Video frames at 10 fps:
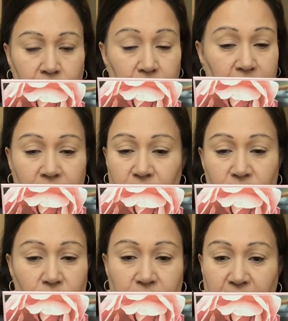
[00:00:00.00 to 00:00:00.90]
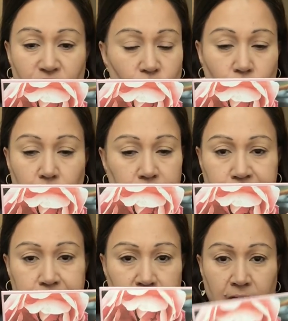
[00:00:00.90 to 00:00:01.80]
Again, gonna do a natural,
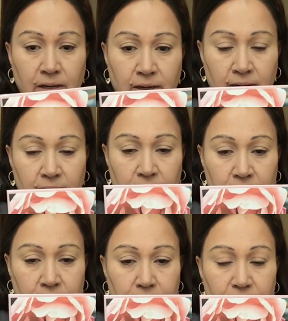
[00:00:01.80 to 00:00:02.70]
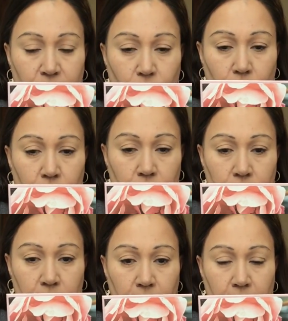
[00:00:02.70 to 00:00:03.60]
minimal
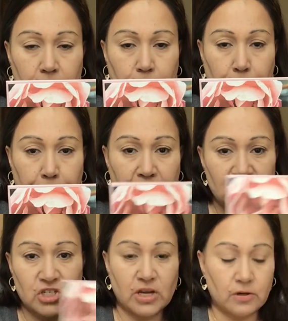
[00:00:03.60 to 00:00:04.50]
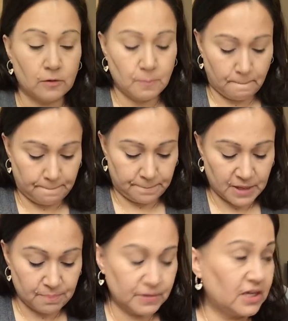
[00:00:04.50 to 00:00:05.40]
eyeshadow
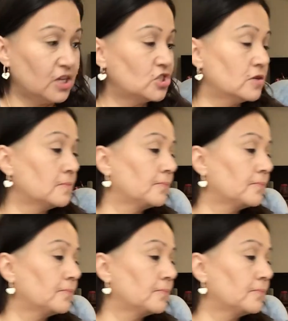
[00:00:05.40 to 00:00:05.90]
application.